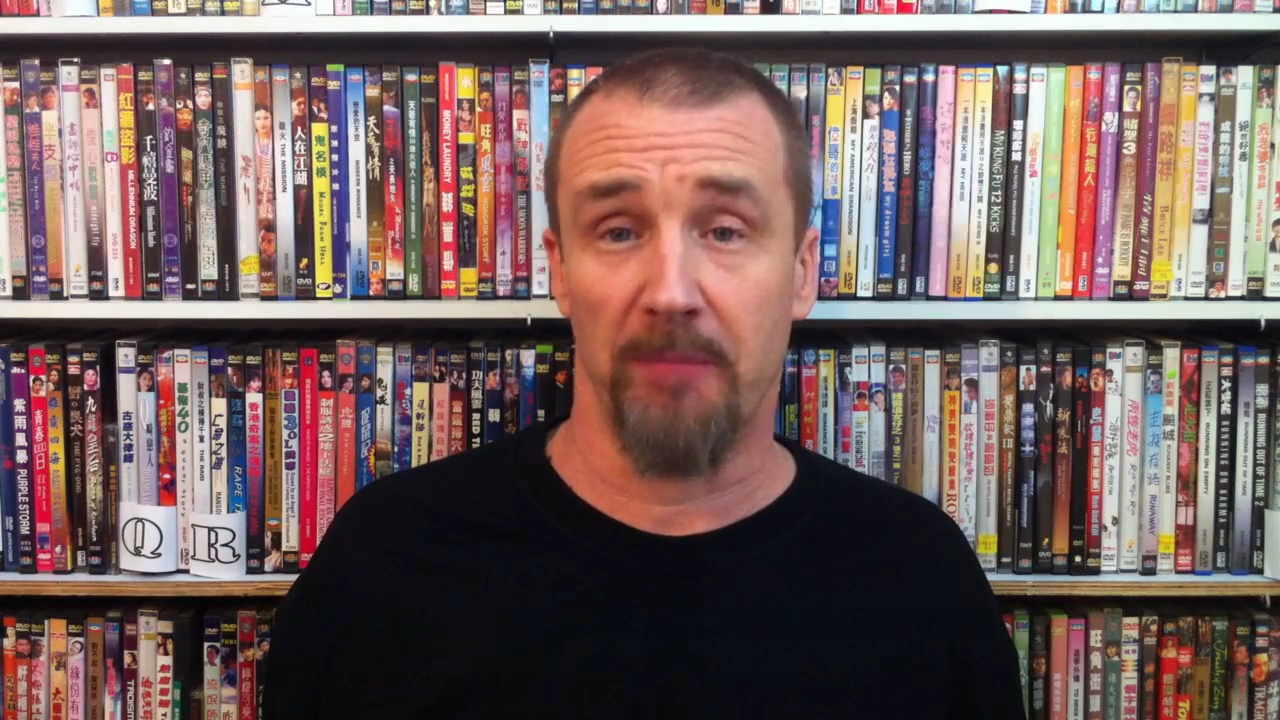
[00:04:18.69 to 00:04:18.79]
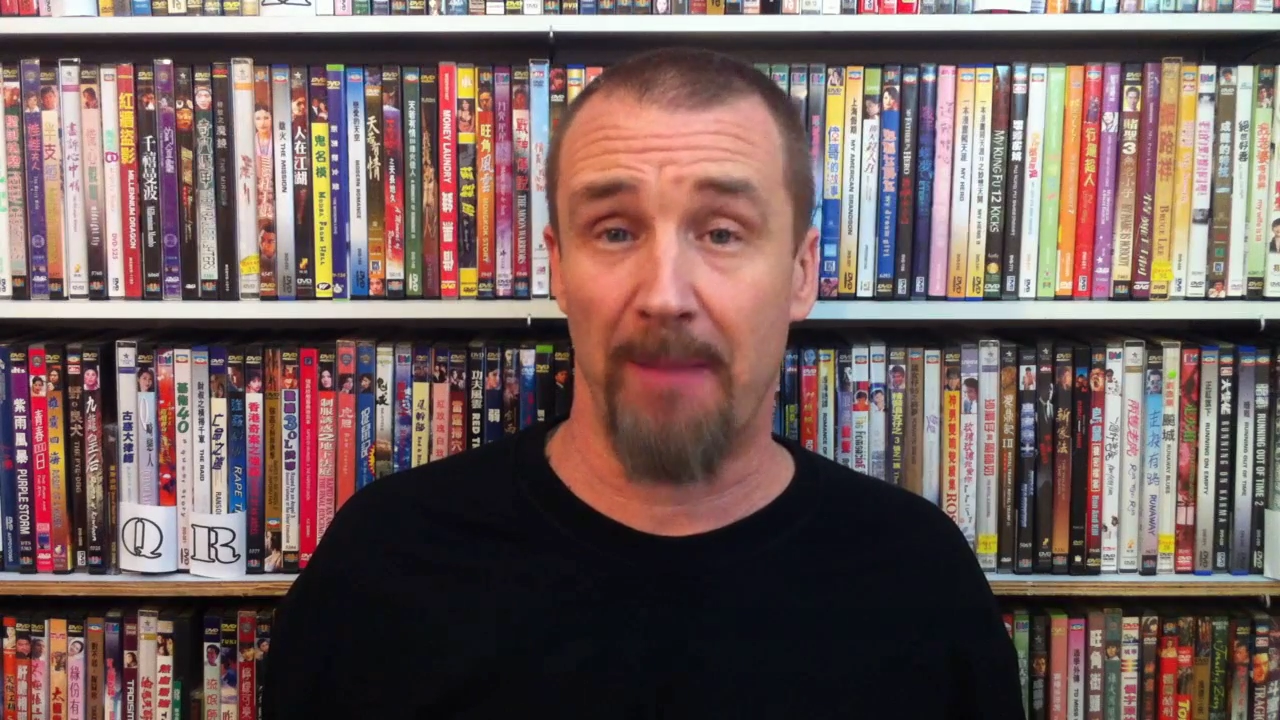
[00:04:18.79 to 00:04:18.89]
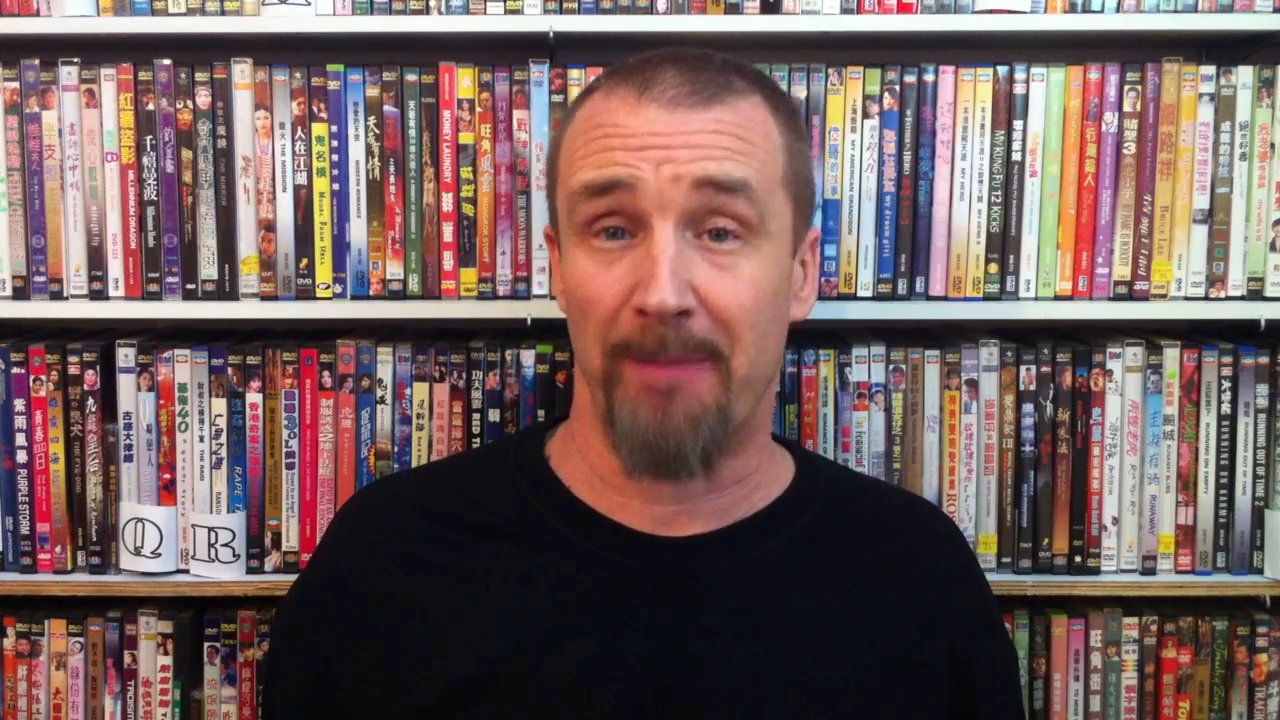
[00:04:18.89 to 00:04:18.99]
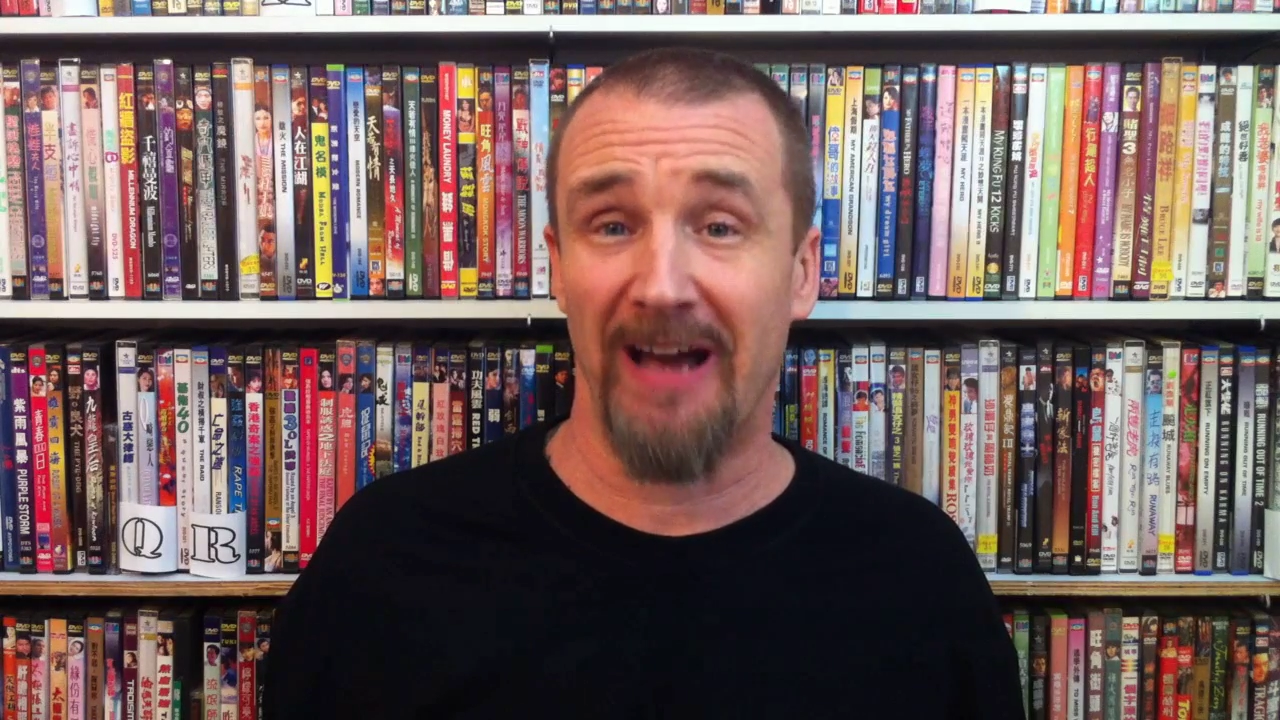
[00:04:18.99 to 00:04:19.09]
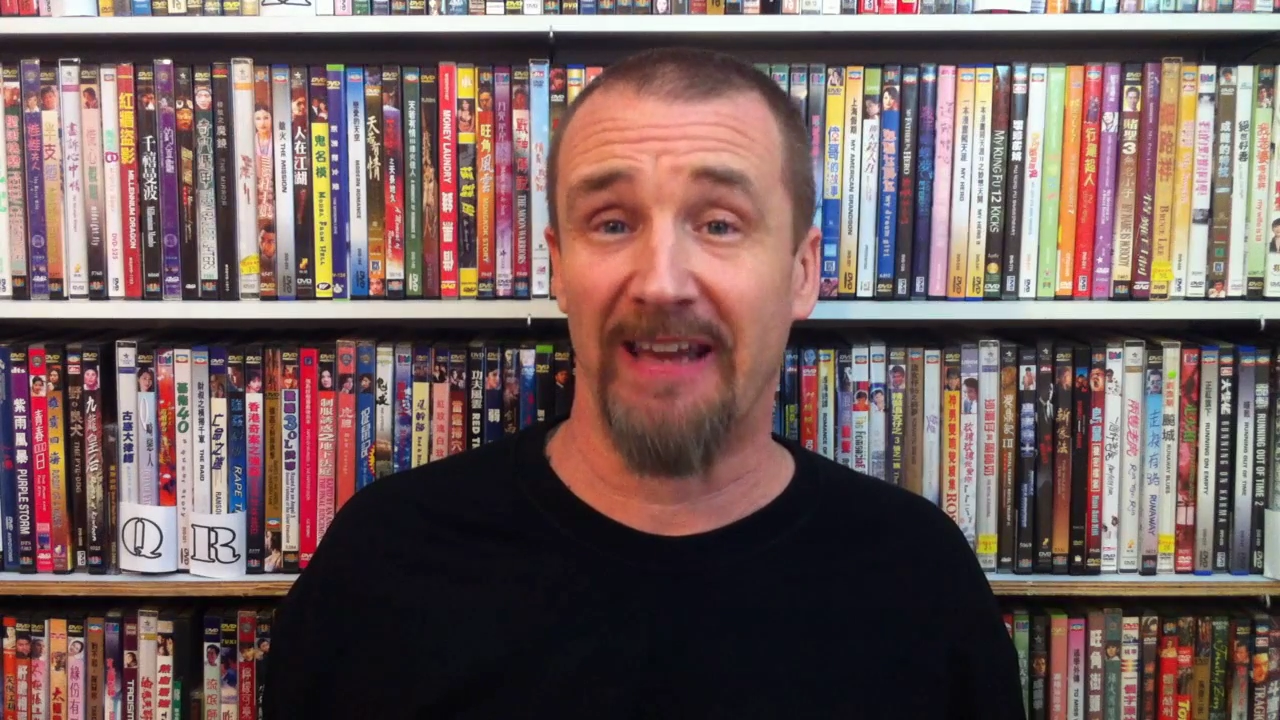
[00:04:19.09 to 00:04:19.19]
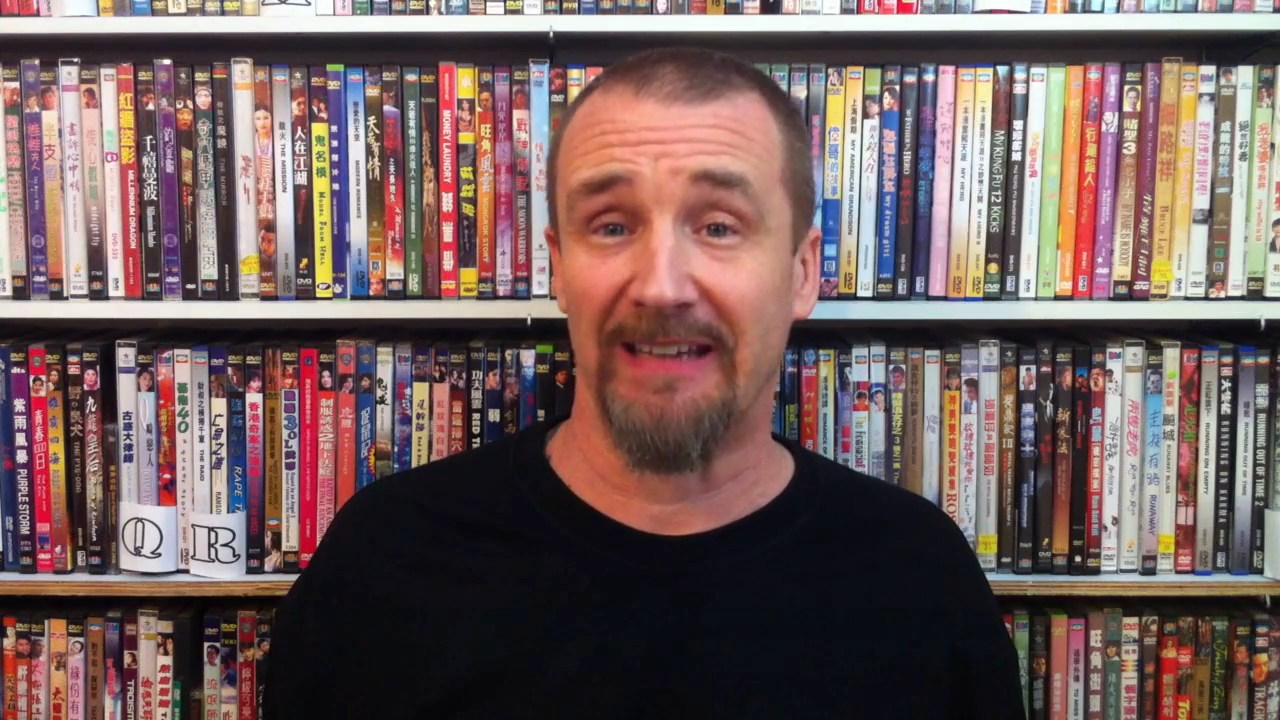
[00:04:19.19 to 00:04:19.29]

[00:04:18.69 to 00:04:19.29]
by buying